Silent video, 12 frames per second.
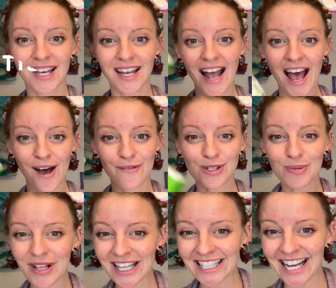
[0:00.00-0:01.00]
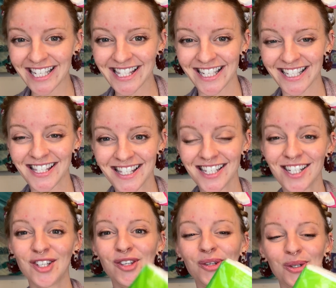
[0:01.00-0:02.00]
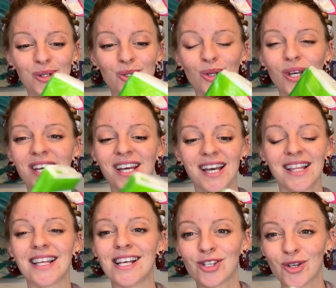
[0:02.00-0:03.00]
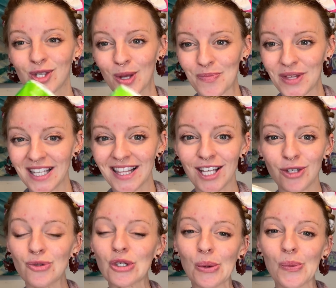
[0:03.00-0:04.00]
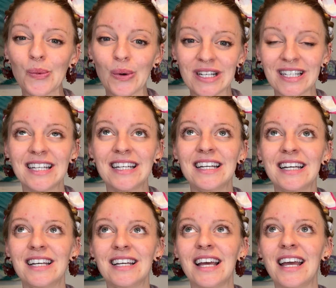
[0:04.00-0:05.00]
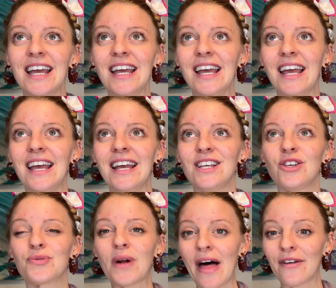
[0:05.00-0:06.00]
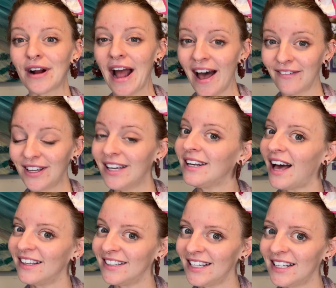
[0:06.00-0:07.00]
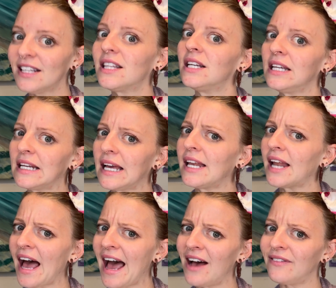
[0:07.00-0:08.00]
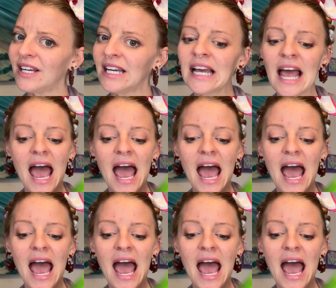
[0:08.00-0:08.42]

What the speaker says: Have some Kleenexes. These are something that you don't want. You'd rather have it and not need it than need it and not have it.